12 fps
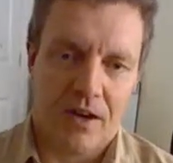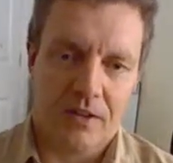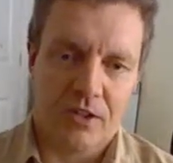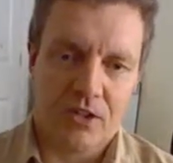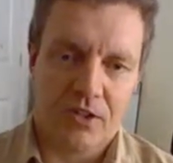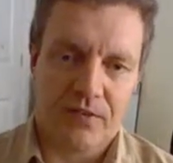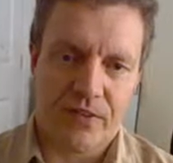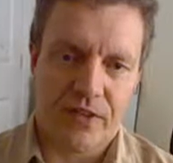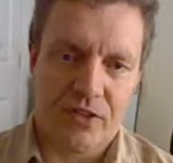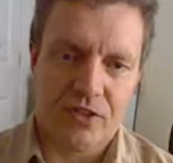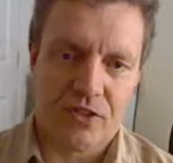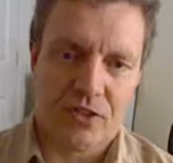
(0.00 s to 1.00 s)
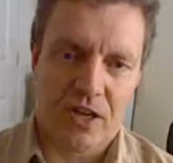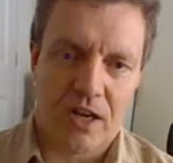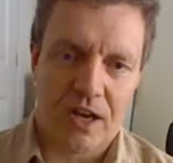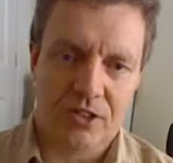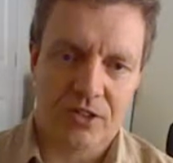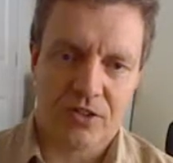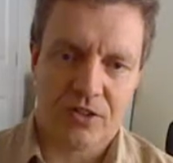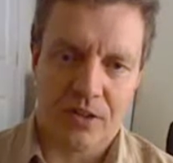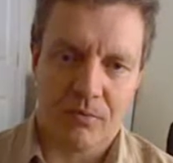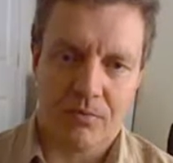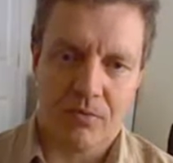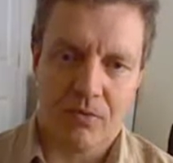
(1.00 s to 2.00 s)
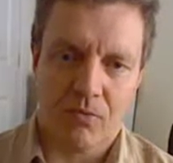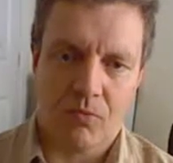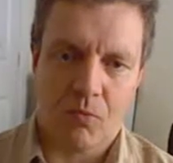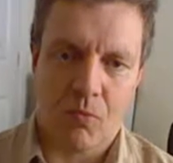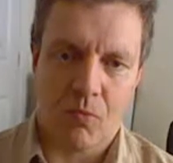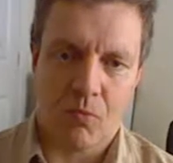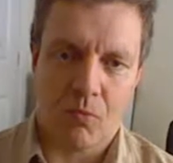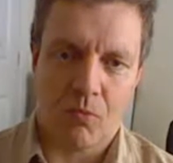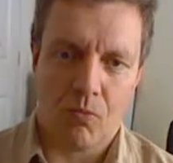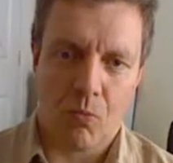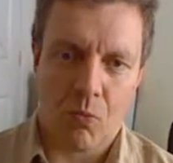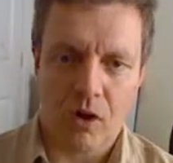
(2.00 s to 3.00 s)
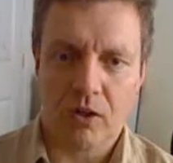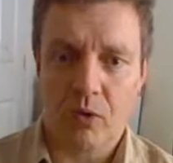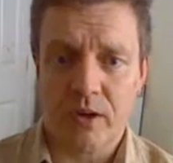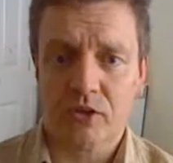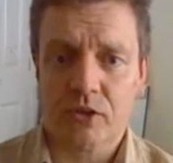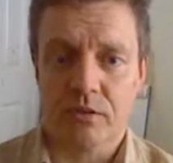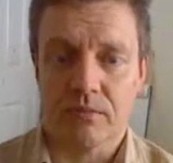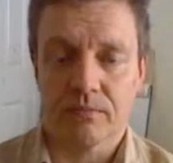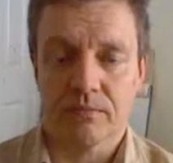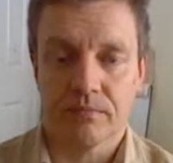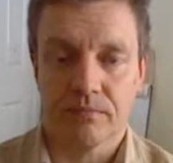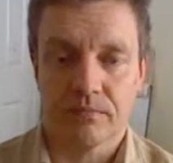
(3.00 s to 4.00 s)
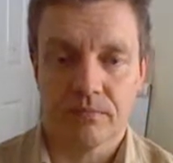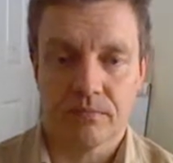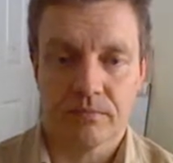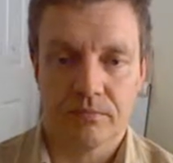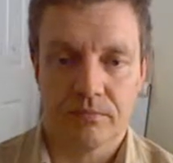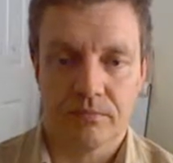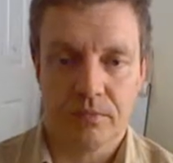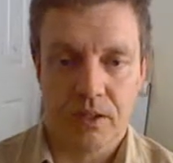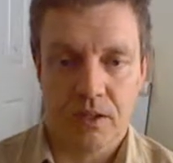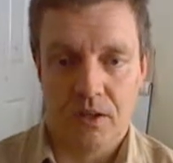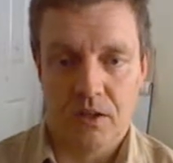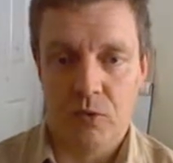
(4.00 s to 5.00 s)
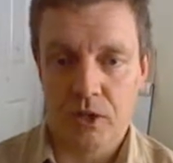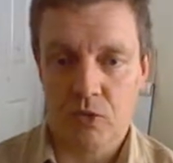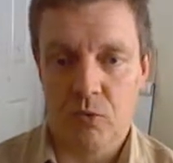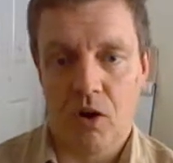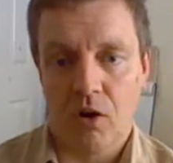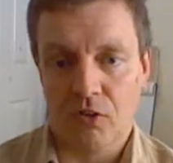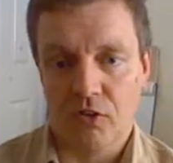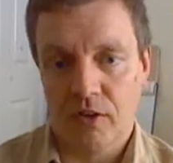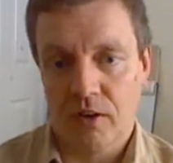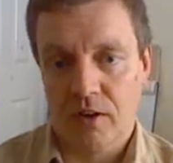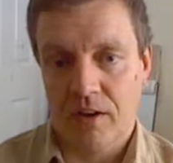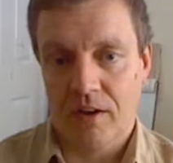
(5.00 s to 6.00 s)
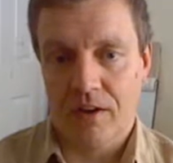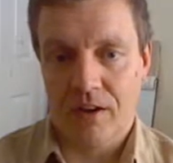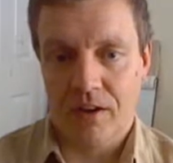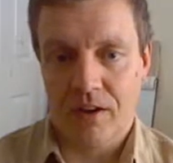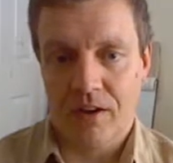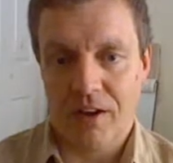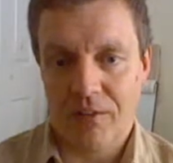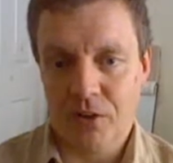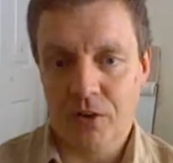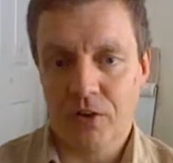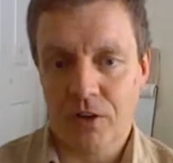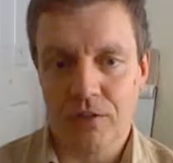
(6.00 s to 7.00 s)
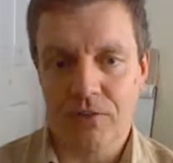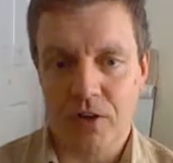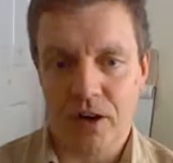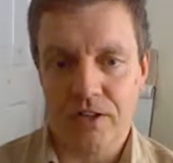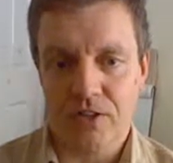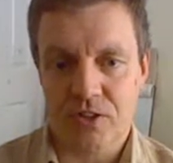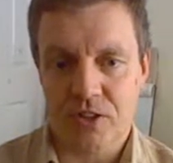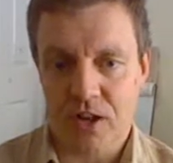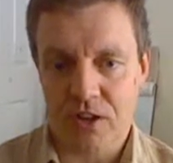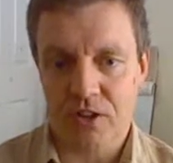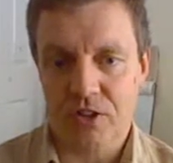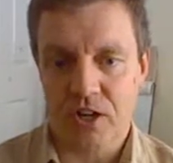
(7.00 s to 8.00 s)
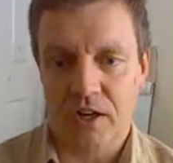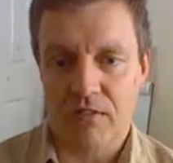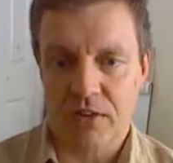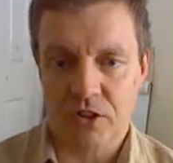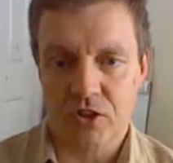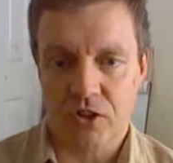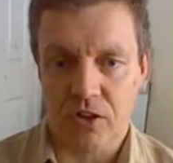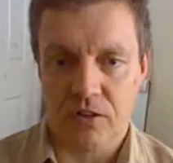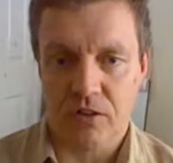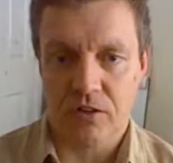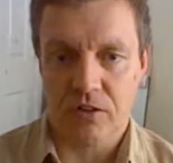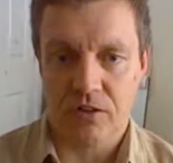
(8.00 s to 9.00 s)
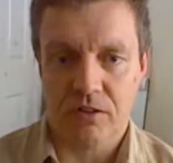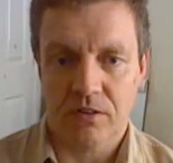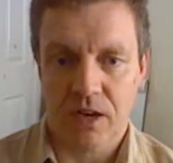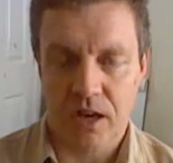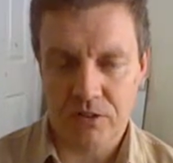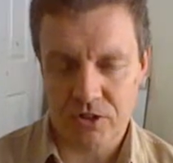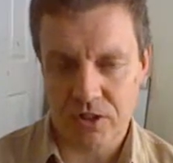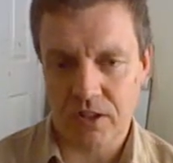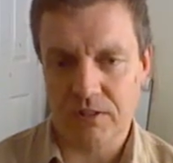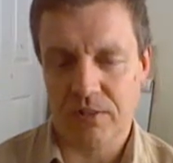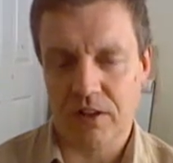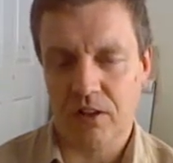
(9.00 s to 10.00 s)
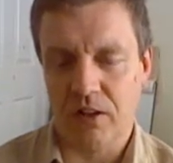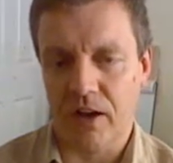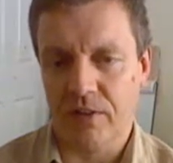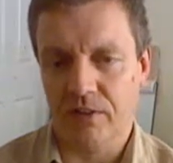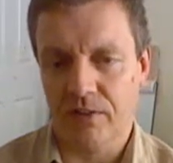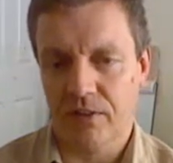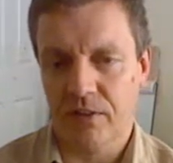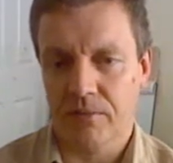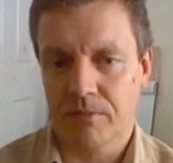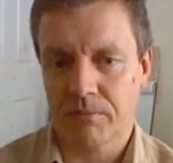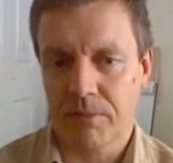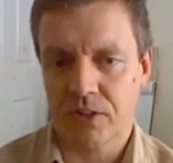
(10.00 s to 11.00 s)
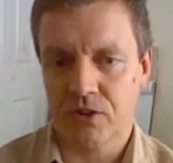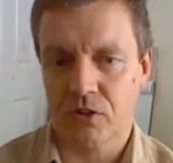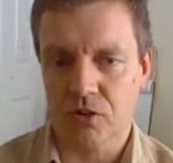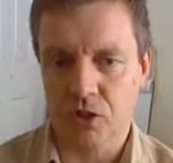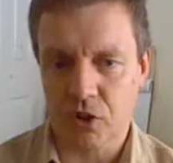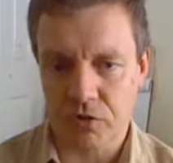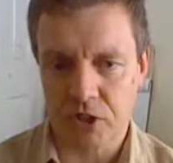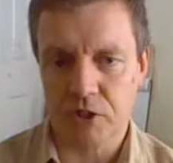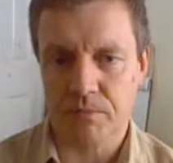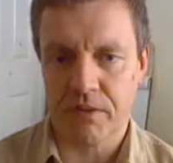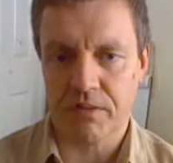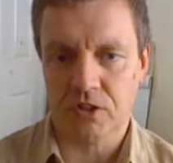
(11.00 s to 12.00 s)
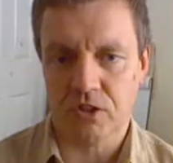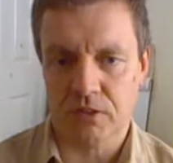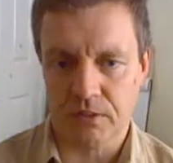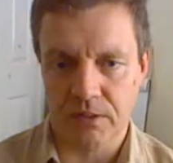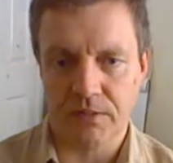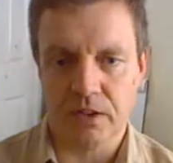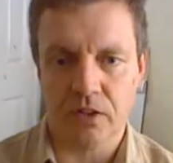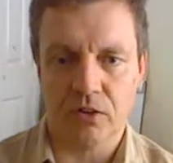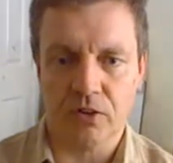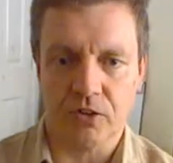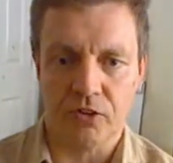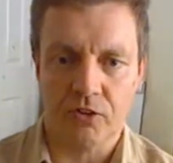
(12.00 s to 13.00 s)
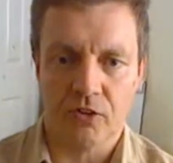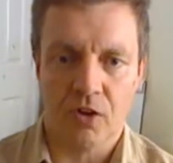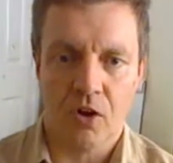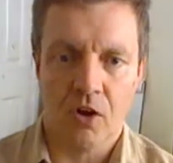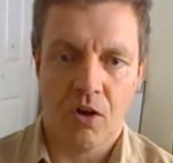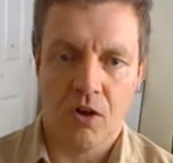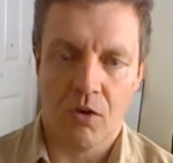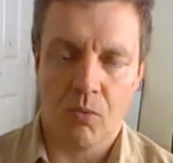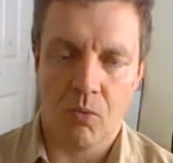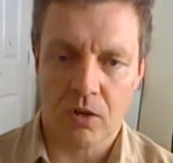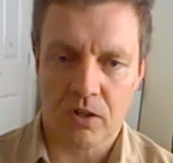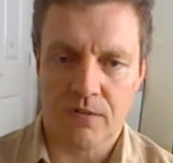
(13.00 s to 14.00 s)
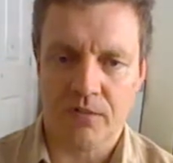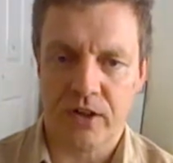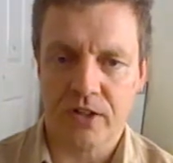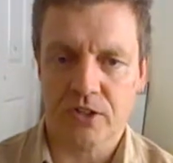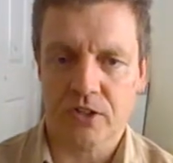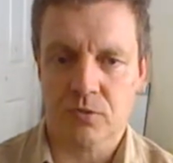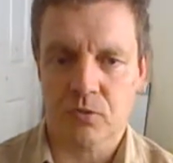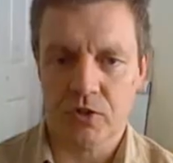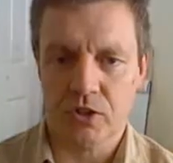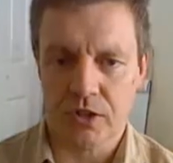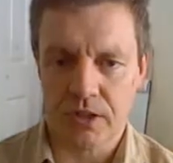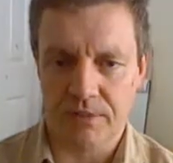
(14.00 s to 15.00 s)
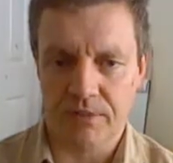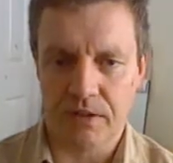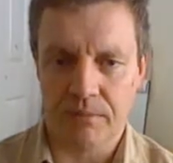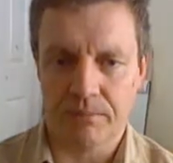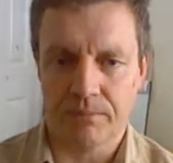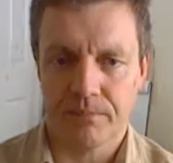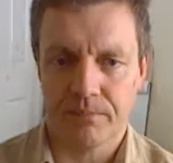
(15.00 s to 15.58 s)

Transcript: And the surveyors asked them one question, which was, if you could advise the younger generation how to live their life based on your experience of living yours, what advice would you give them?